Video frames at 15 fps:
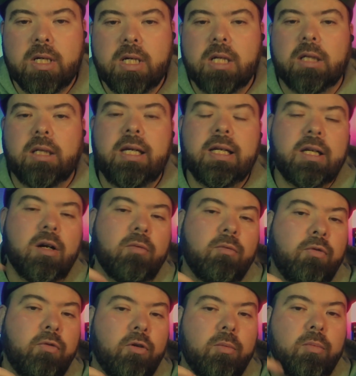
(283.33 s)
Leading on
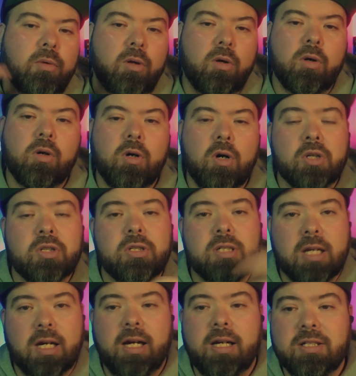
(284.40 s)
from logos and
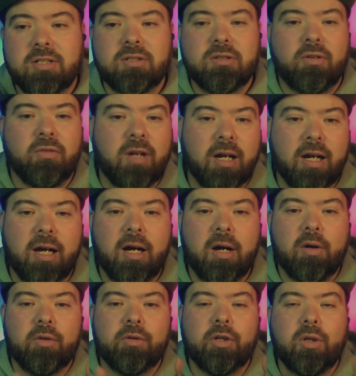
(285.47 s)
tights and stuff like that,
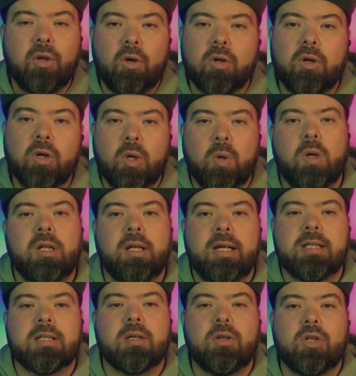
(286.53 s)
the logo
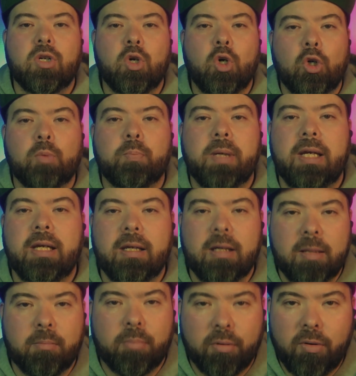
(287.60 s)
qualities could be
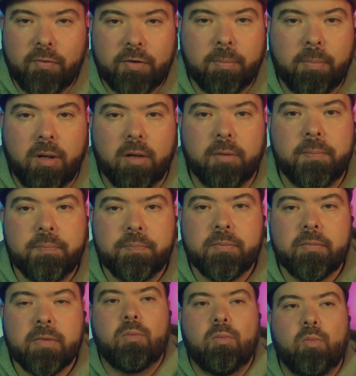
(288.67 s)
improved upon.
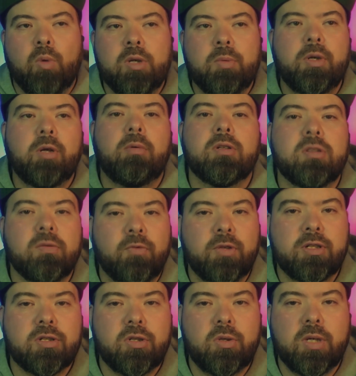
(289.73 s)
When we upload something
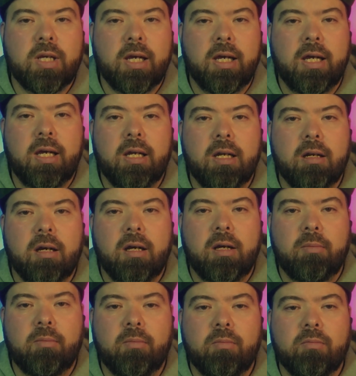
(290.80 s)
to
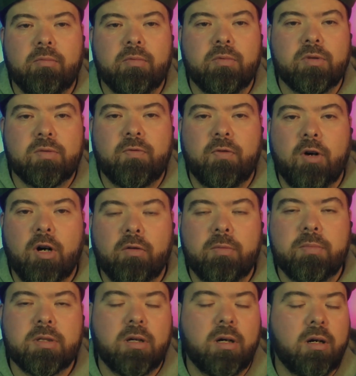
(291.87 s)
2K
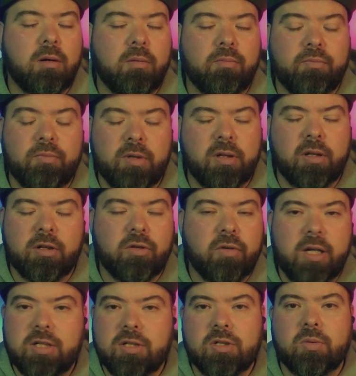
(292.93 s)
forums or the
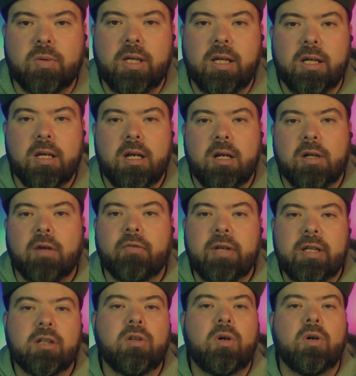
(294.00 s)
creation suite, I
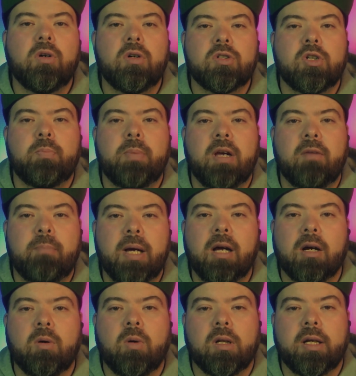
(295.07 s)
think the logos could be a
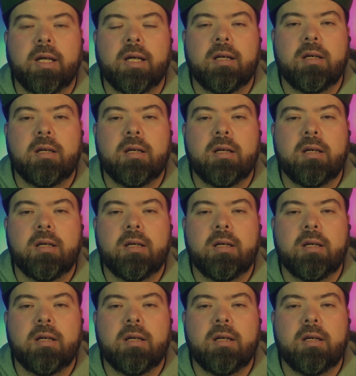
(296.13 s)
better quality.